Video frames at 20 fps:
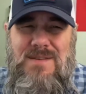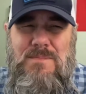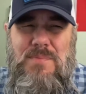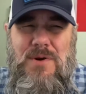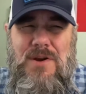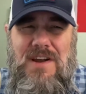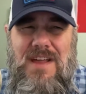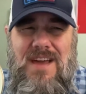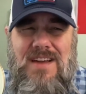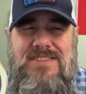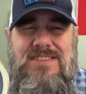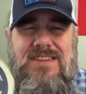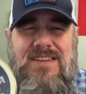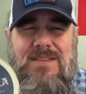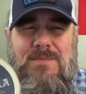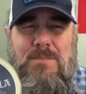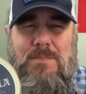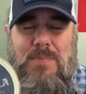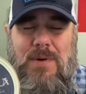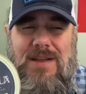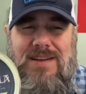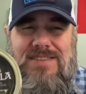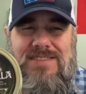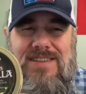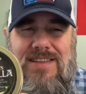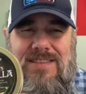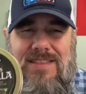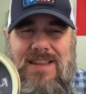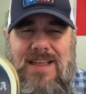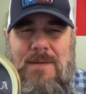production, but it's
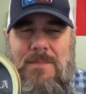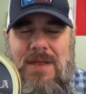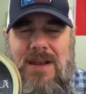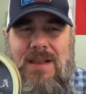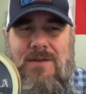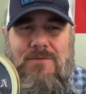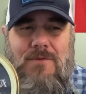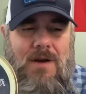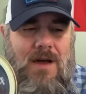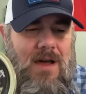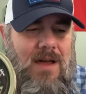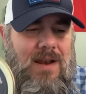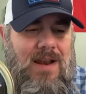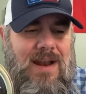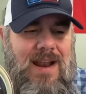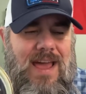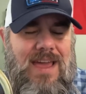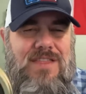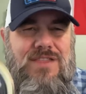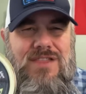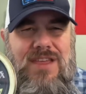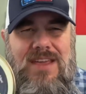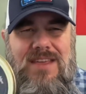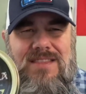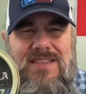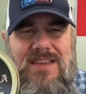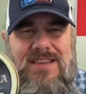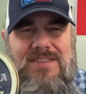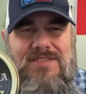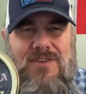a limited run, and I
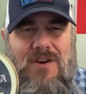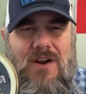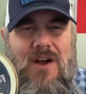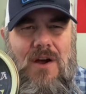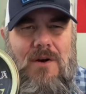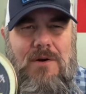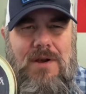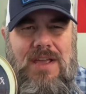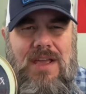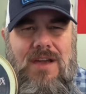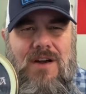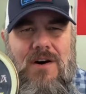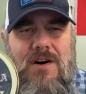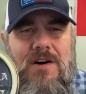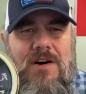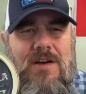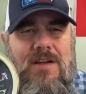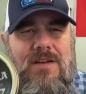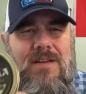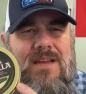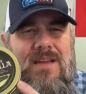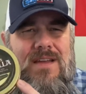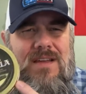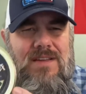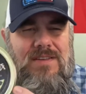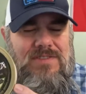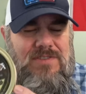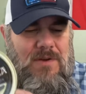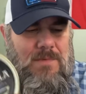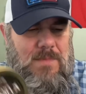think these are already gone.
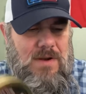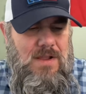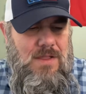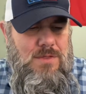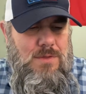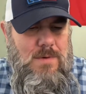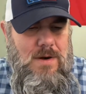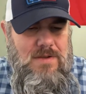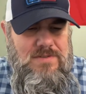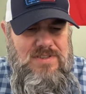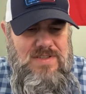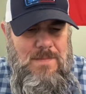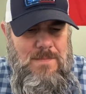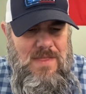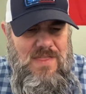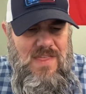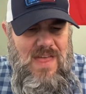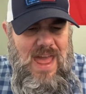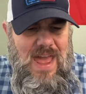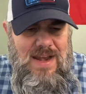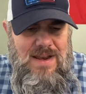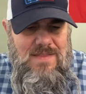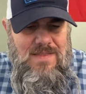So I'm going to throw some of that in